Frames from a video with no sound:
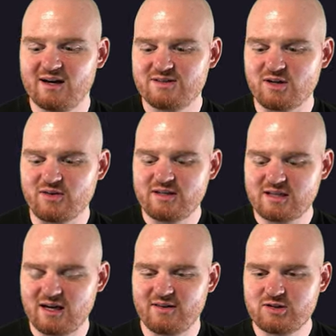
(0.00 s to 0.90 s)
So this,
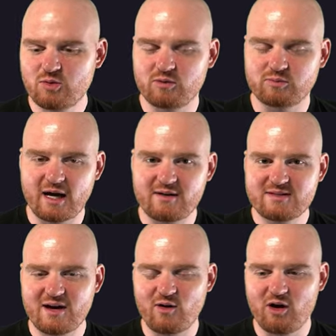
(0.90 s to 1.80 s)
uh, this sort of
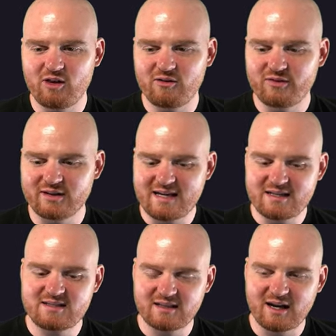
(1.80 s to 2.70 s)
rounds out all of the
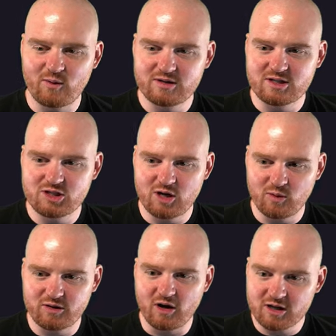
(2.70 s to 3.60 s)
testing that I want to show
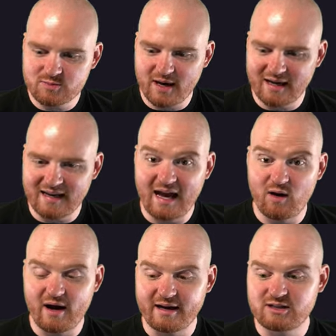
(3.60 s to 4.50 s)
with RSpec and
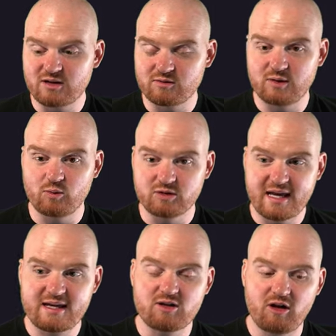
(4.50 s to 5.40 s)
how I generally will
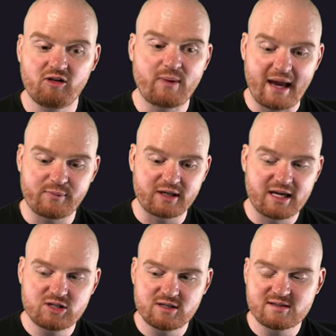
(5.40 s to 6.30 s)
test all of my
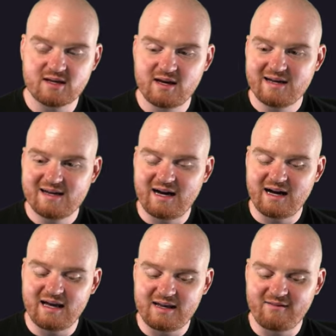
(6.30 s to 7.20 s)
applications.
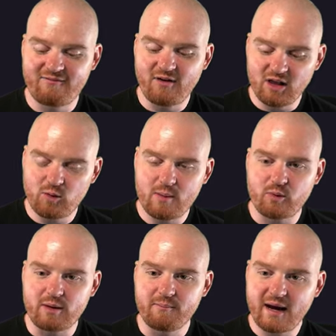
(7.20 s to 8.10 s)
Uh, in a follow-up,
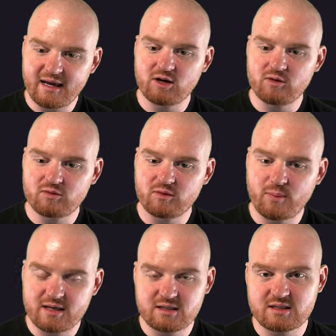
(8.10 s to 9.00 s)
we might go through the
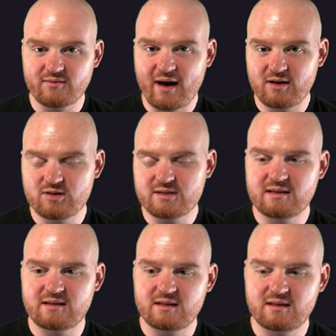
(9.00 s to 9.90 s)
process of how you
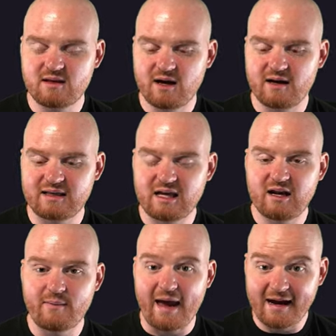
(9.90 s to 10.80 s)
set uh,
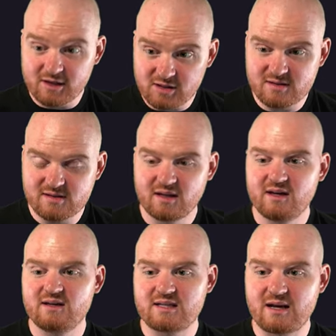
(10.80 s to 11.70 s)
GitHub Actions,
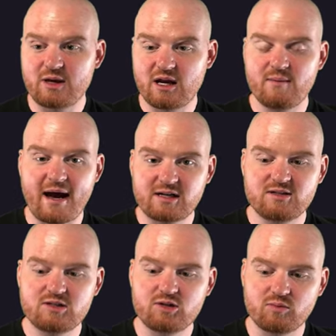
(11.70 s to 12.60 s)
set up GitHub
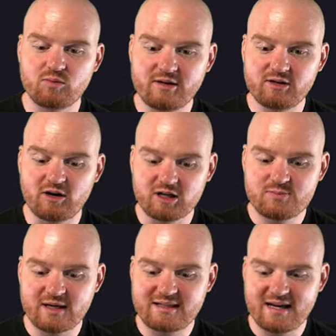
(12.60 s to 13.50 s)
Actions to run your
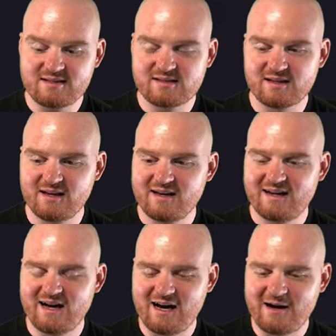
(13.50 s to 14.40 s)
RSpec tests.
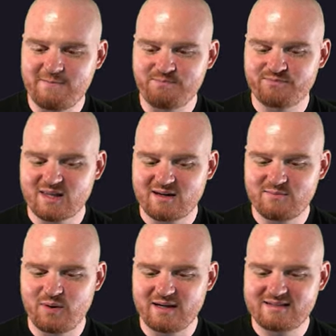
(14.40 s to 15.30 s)
Um,
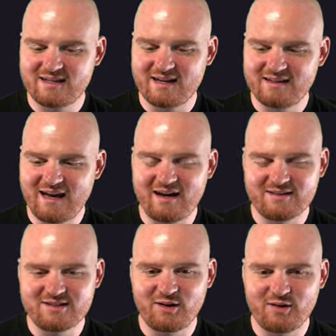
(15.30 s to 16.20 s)
but uh, yeah,
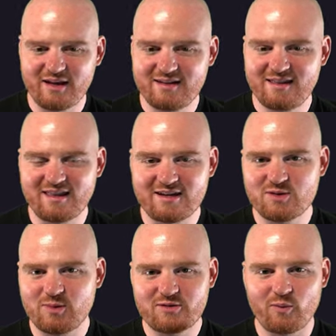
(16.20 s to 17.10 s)
until then, thanks
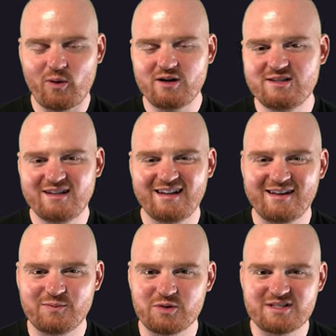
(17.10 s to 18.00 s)
so much for watching,
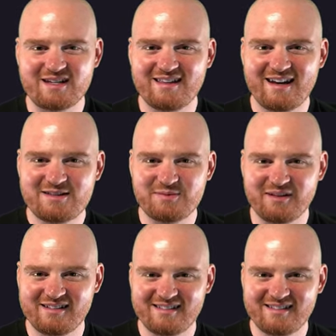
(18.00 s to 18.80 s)
and we'll see you in the next one.